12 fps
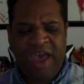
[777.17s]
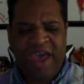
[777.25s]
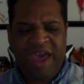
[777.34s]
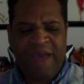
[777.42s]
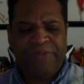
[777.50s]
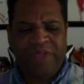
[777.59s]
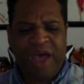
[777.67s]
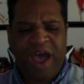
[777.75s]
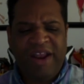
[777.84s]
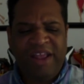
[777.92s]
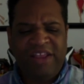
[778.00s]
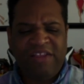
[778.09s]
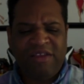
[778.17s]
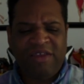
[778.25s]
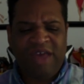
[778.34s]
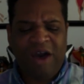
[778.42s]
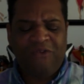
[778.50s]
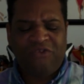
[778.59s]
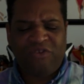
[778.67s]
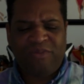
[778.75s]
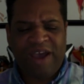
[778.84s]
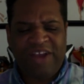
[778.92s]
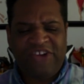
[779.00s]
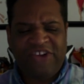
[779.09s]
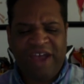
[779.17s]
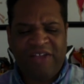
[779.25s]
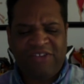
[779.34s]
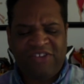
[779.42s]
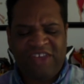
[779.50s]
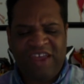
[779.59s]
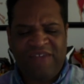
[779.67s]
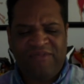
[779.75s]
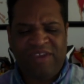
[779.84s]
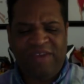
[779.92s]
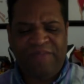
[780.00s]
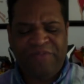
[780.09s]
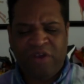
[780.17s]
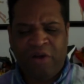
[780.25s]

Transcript: and I need to look out for my child's safety